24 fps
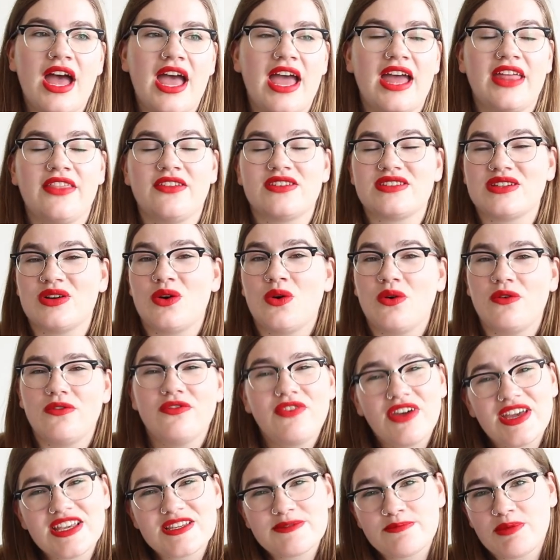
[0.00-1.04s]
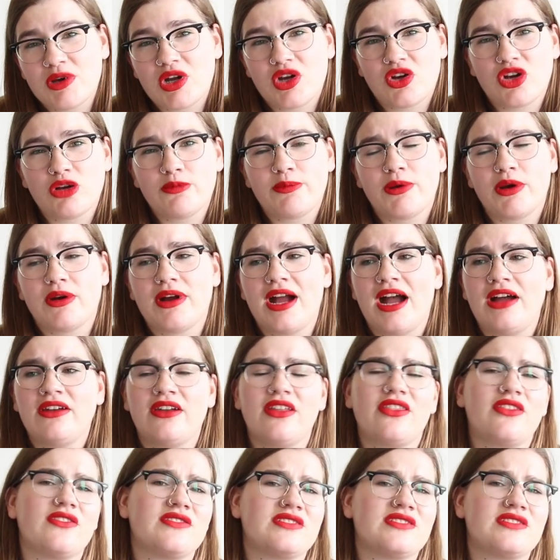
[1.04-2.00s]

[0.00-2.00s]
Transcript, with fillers: and there's a whole Facebook group around it.